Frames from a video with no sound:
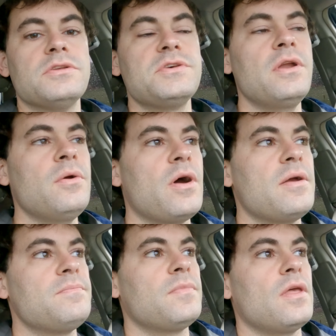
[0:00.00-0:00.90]
So
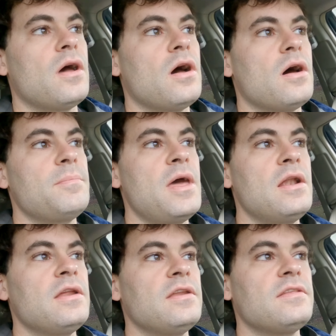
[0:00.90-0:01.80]
anyway, uh, I'm
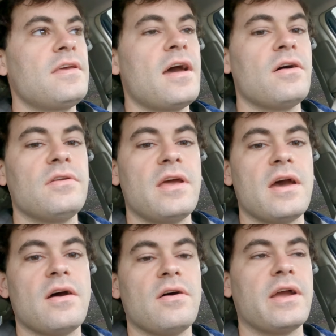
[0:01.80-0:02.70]
headed into town
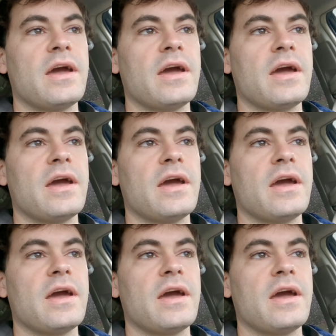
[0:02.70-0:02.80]
now.